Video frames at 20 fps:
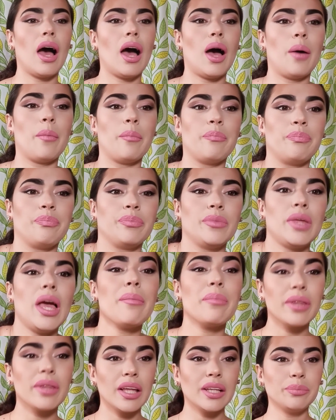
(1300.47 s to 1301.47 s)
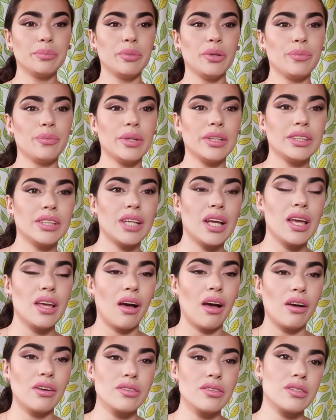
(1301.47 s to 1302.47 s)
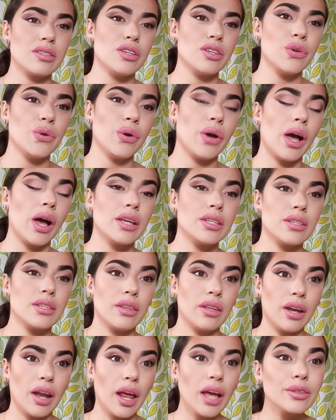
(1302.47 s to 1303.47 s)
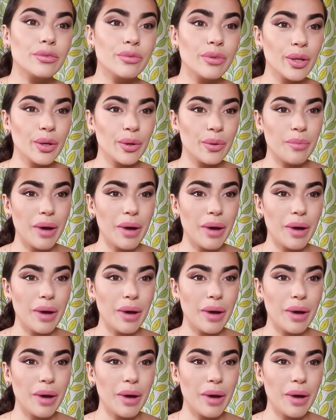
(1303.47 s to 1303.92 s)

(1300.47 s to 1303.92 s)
Yeah, but that's pretty much it. I'll see you guys on the next video. Bye.